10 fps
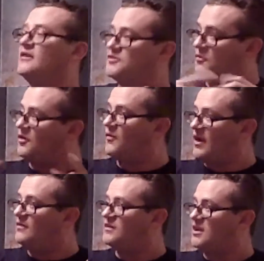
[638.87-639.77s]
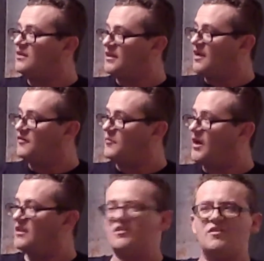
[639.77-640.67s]
that's going around killing
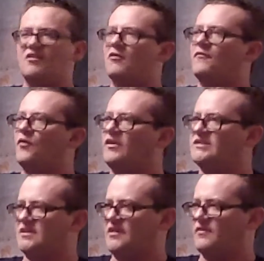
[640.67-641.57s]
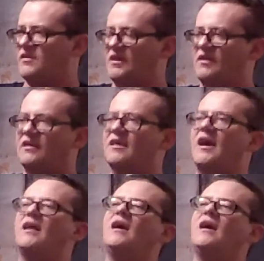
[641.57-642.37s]
everybody. You hear her voice and everything like that.